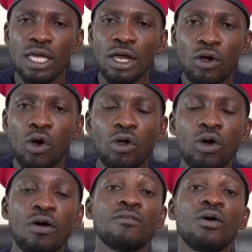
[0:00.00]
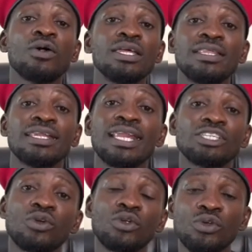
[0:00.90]
a call of only the
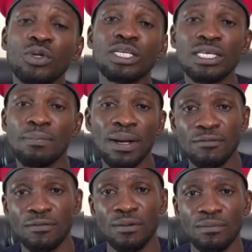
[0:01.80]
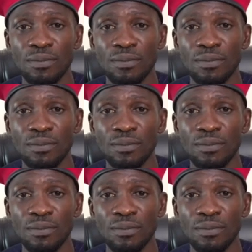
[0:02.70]
National Unity Platform.